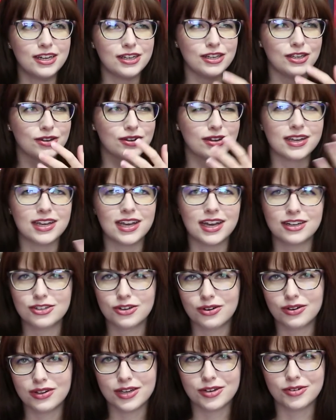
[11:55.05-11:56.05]
You can get
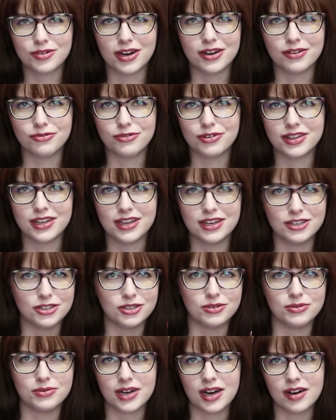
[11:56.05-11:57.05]
totally creative with it and
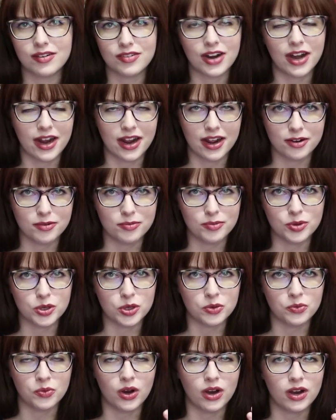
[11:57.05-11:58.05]
do whatever animal
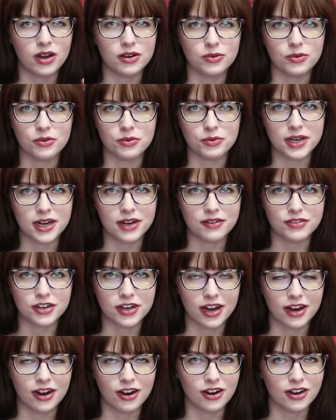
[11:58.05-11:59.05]
you want or whatever
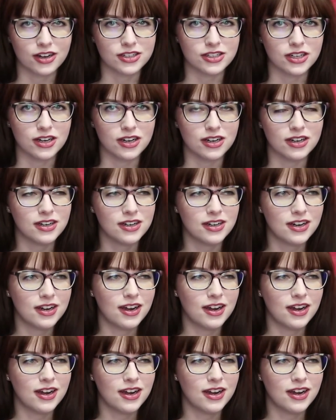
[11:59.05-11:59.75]
character.